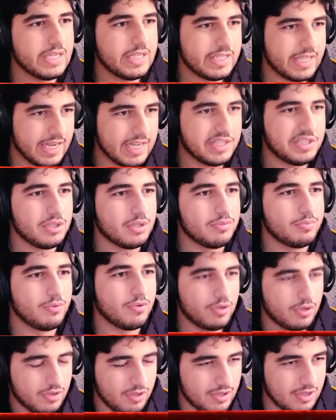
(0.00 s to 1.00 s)
Thank you,
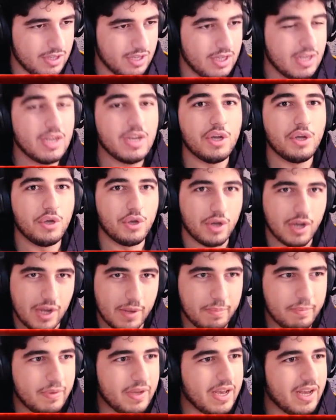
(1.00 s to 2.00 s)
bro. You
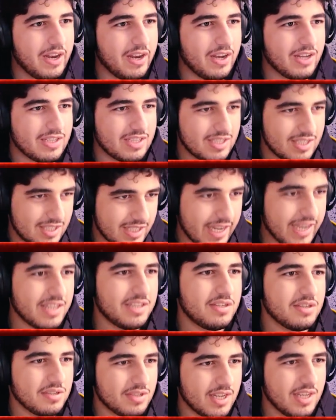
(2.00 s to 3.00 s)
helped me a lot.
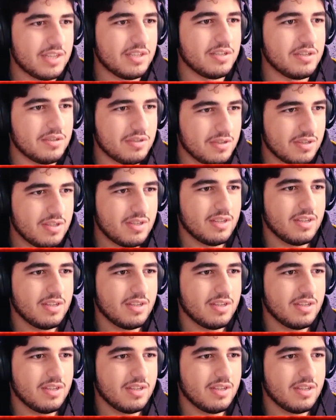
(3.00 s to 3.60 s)
Thank you, thank you.